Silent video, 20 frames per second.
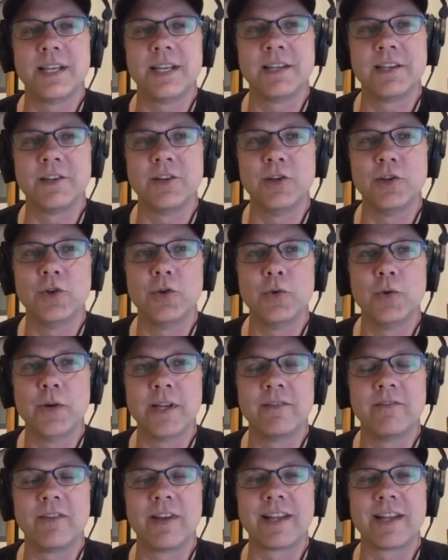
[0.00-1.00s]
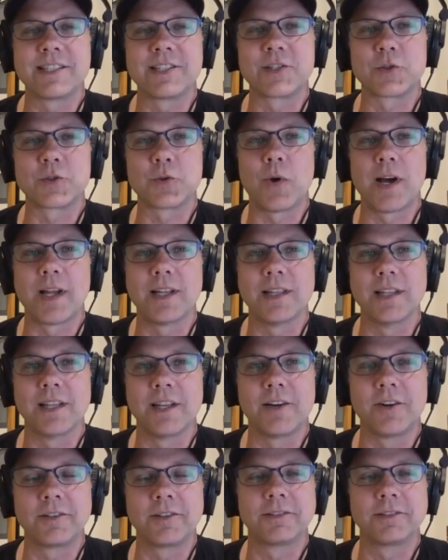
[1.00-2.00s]
new Advanced Squad
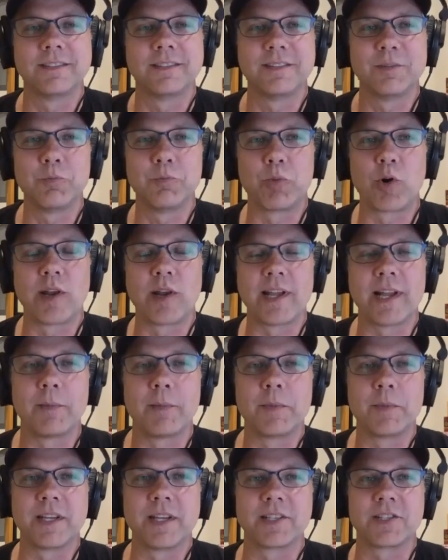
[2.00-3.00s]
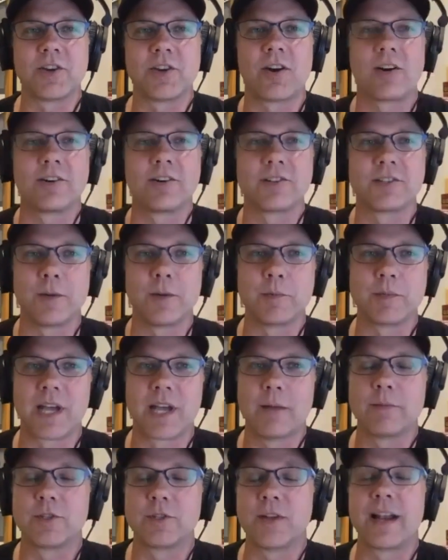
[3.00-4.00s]
Leader burning on Kickstarter
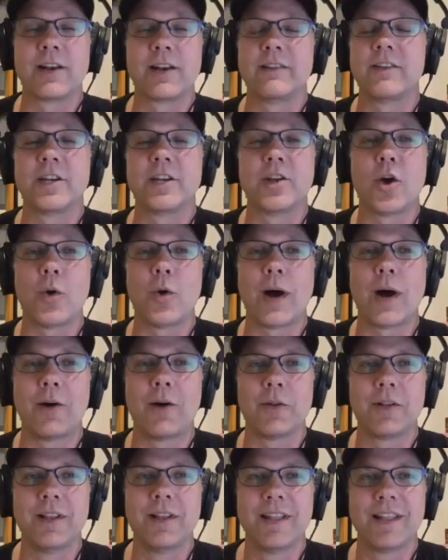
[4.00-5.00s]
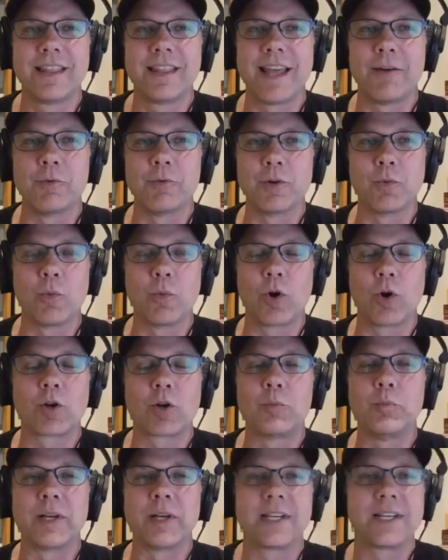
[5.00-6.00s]
sometime. So I don't even know how that would work,
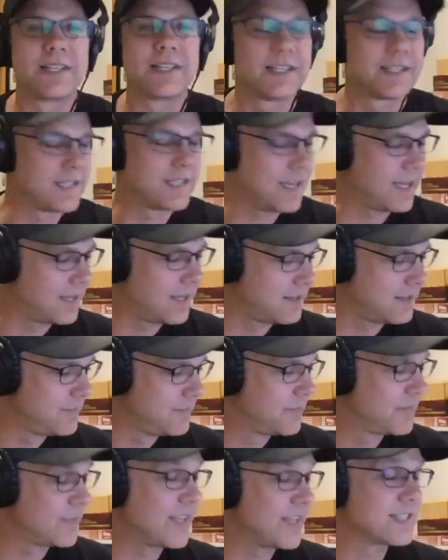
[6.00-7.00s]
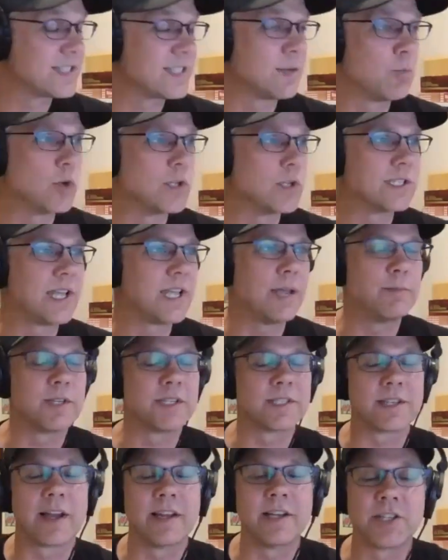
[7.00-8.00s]
but that's someone's game
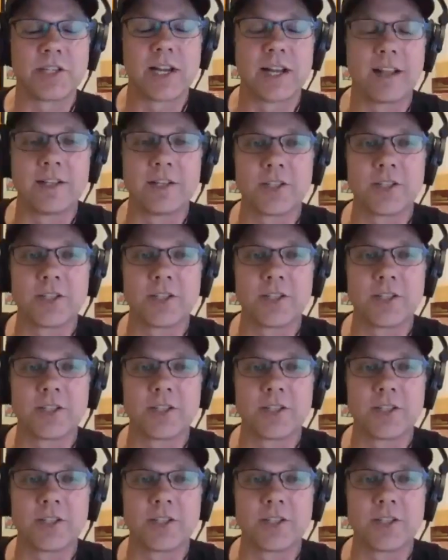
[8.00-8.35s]
design challenge.